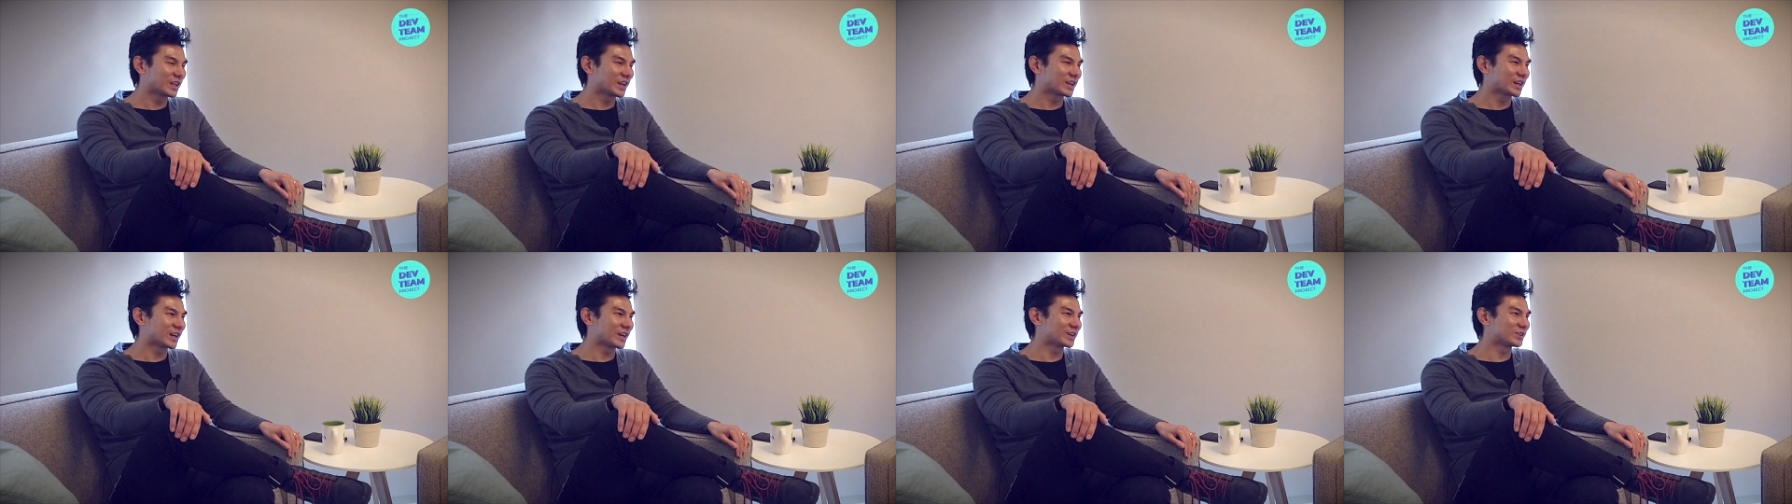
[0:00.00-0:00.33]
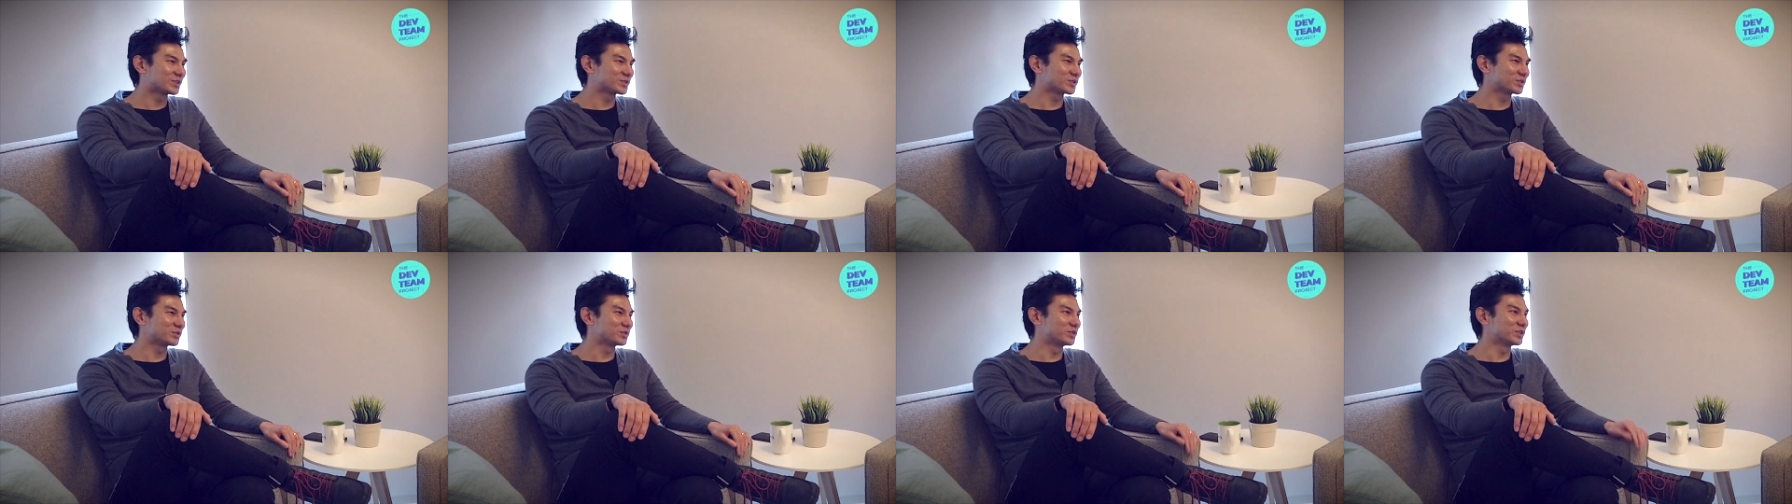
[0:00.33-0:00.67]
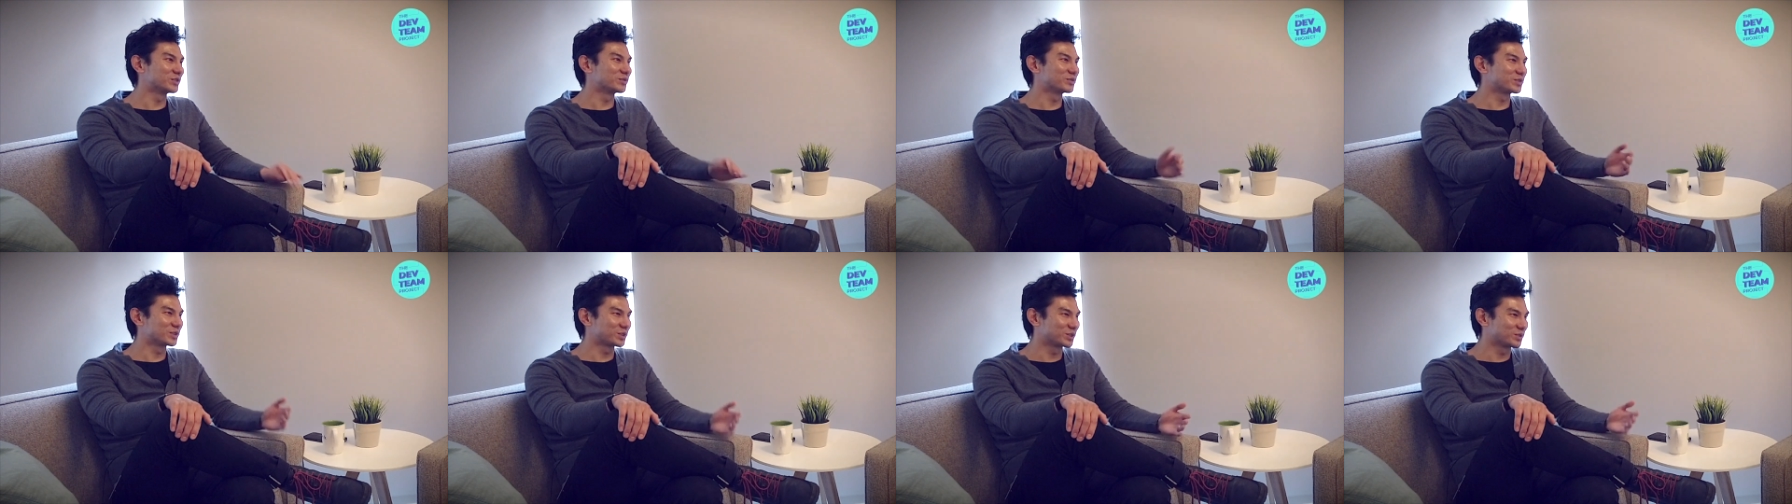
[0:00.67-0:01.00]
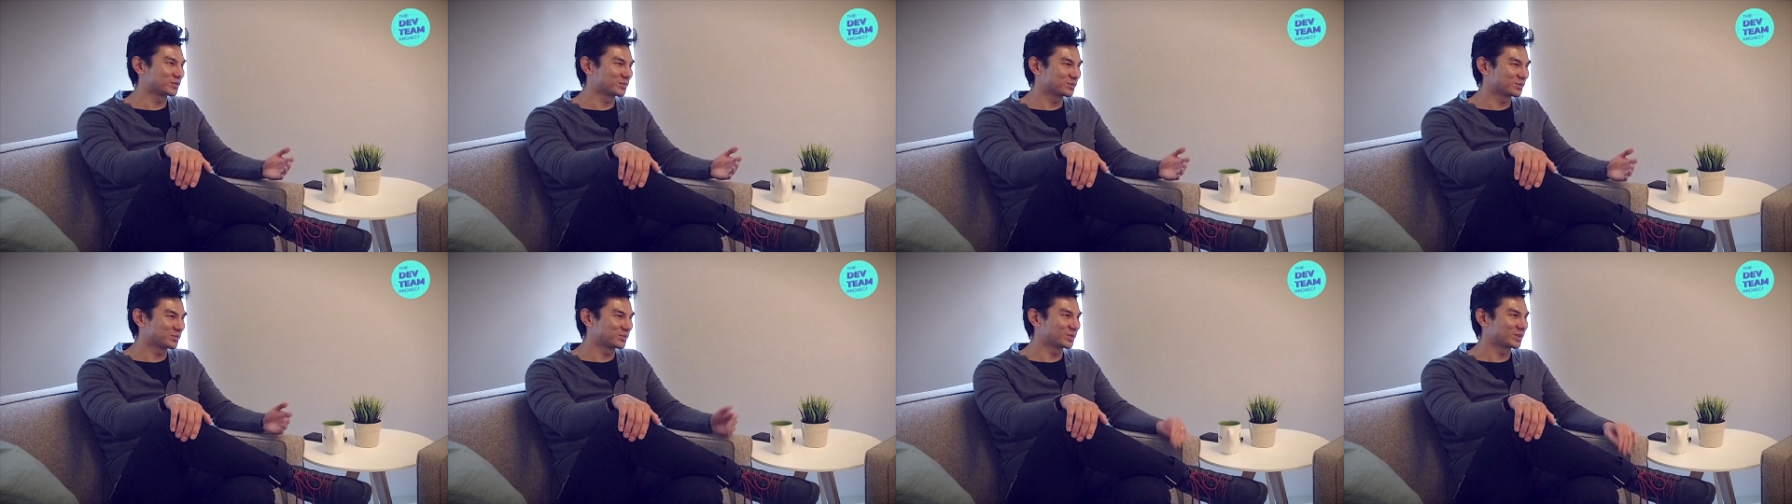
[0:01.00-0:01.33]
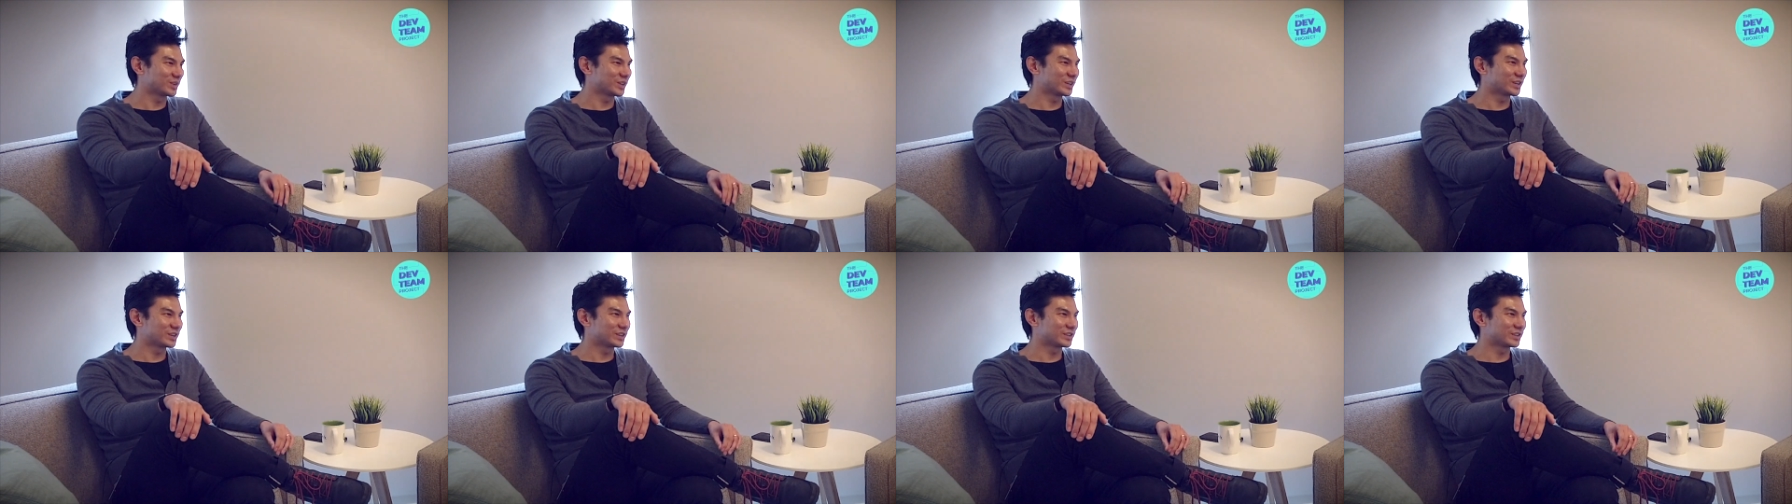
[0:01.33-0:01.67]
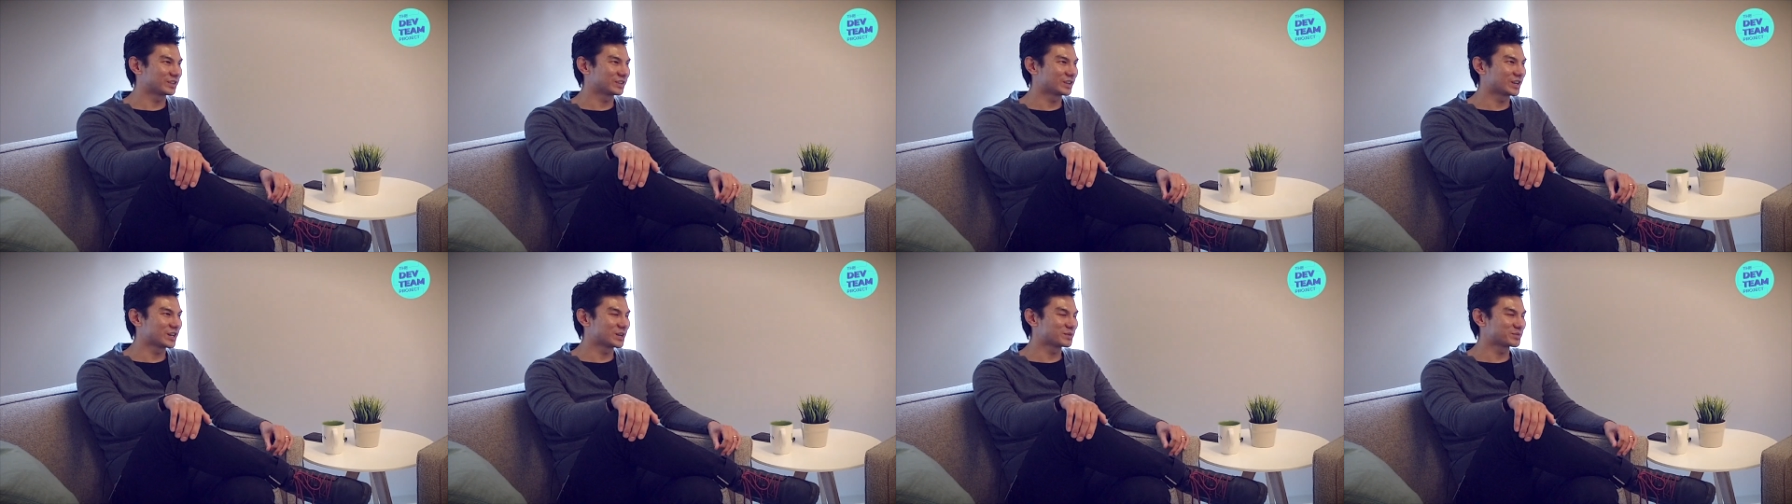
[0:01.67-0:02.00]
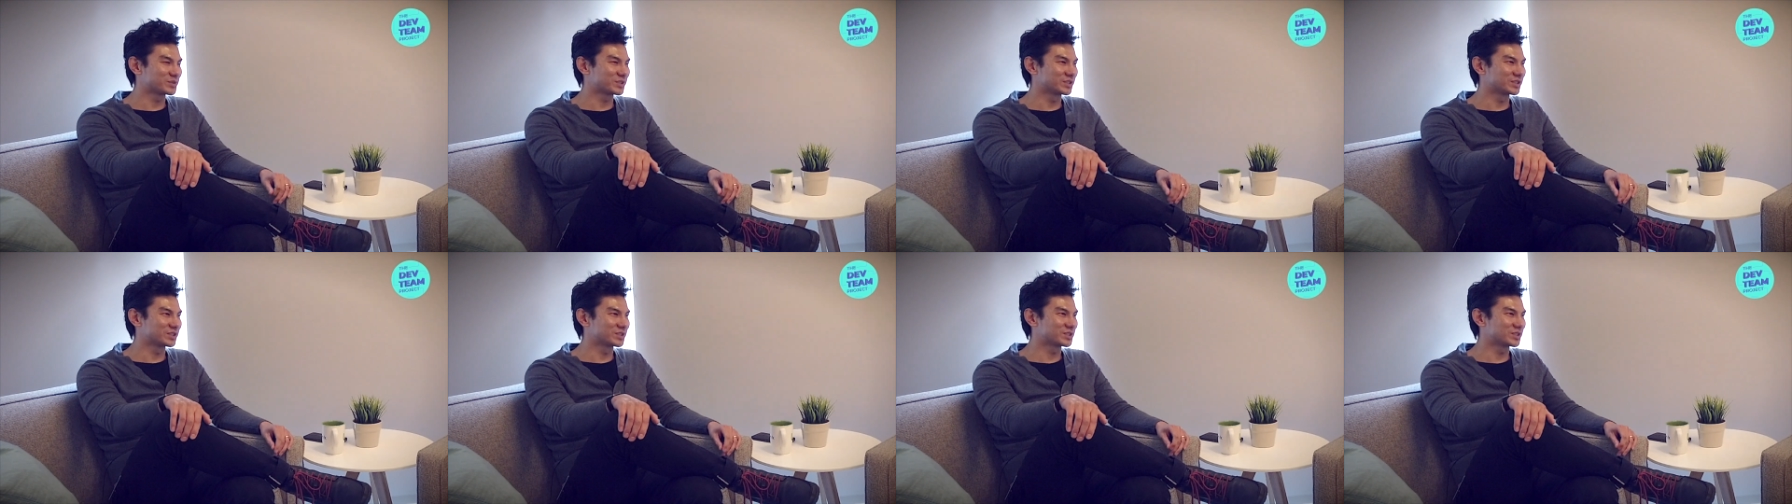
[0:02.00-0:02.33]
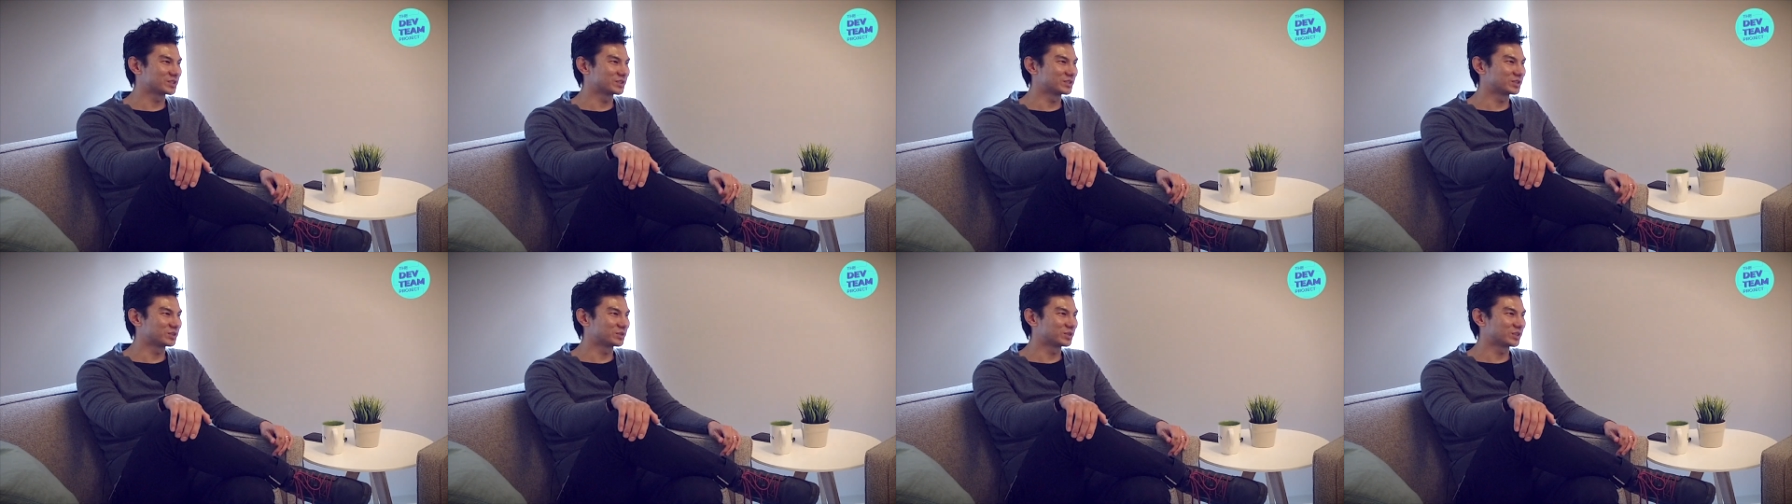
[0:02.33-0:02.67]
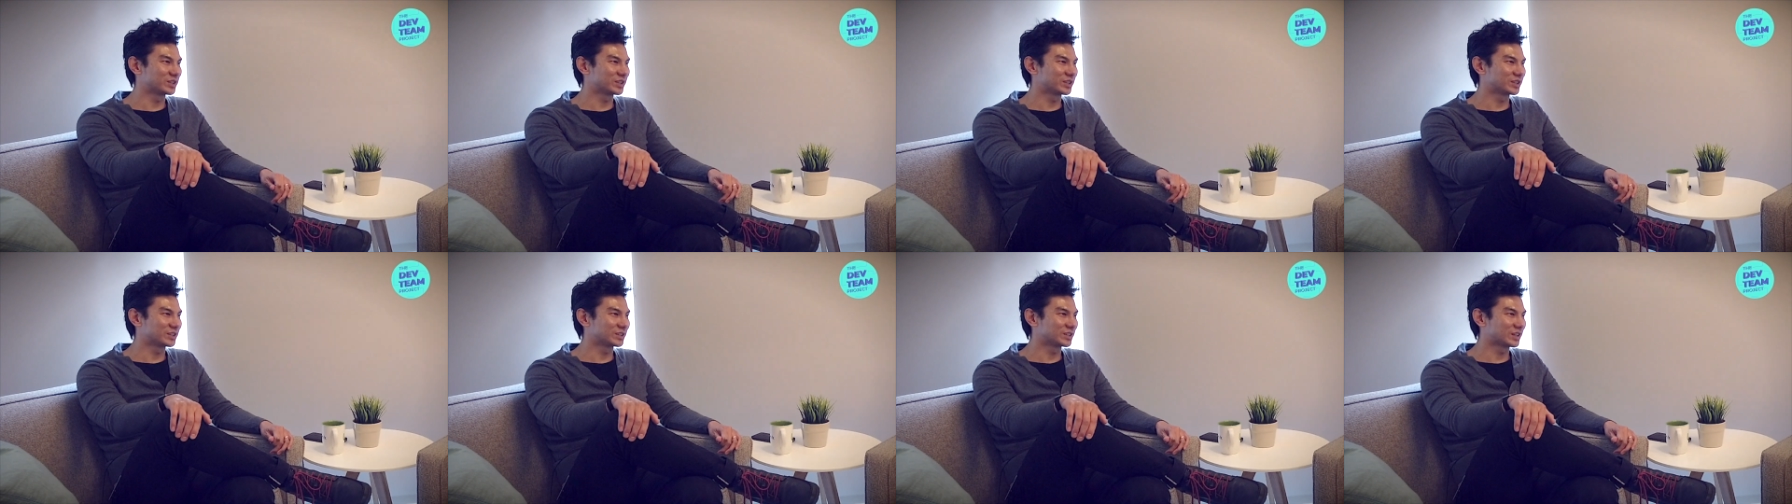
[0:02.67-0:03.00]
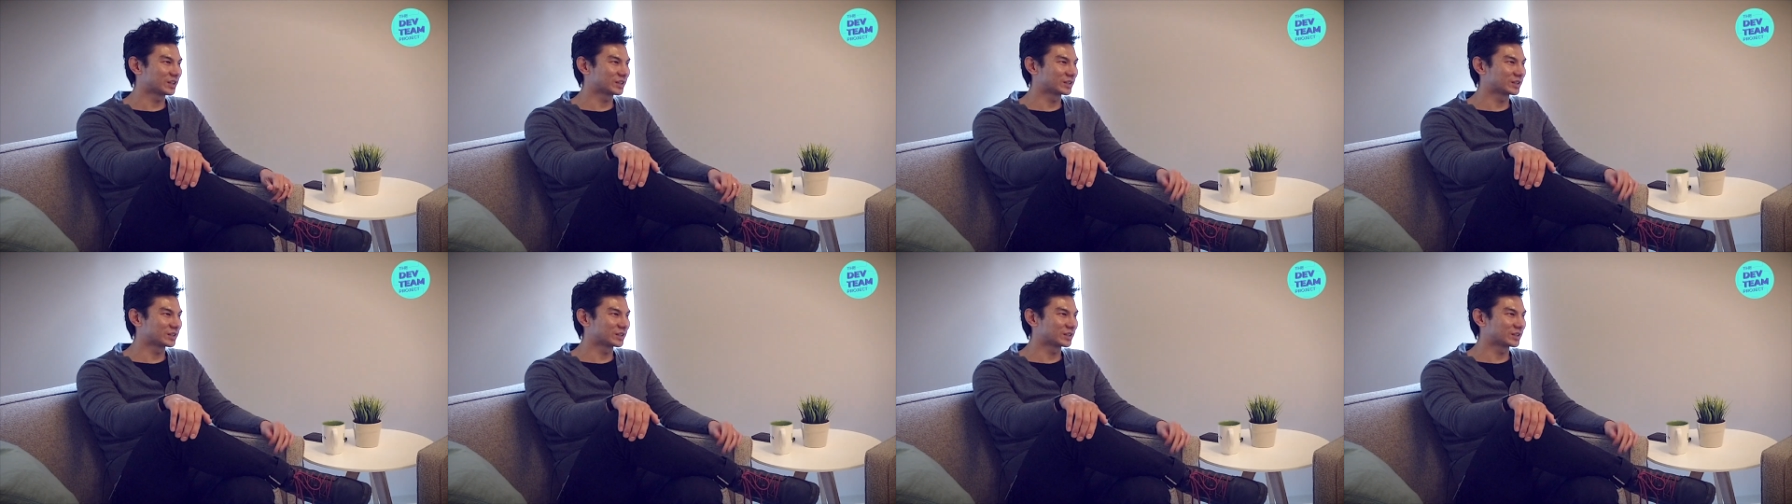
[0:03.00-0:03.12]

And then I also give them the options to do it.